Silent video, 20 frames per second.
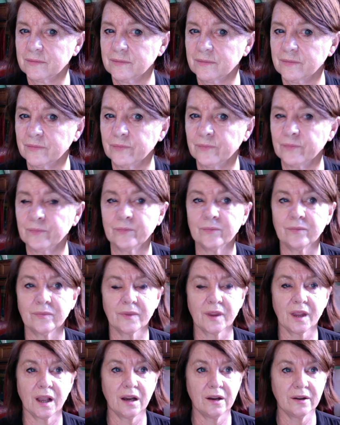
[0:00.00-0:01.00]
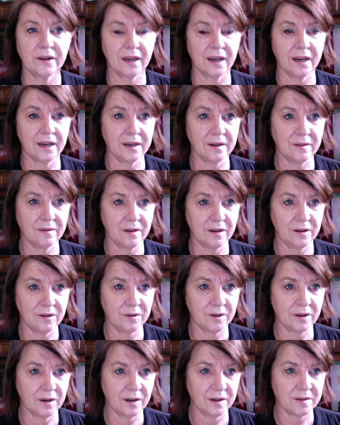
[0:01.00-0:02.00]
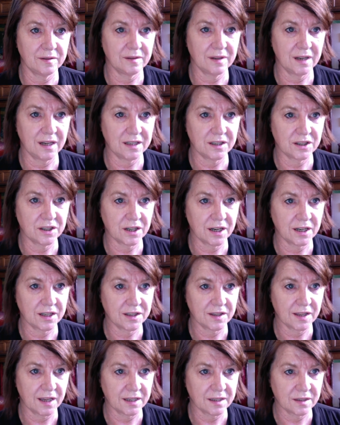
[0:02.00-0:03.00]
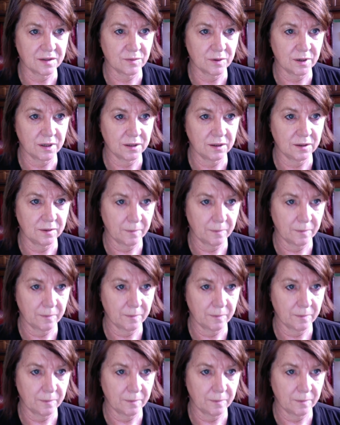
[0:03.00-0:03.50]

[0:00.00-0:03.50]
Hmm, okay, hold on, I need to change that as well.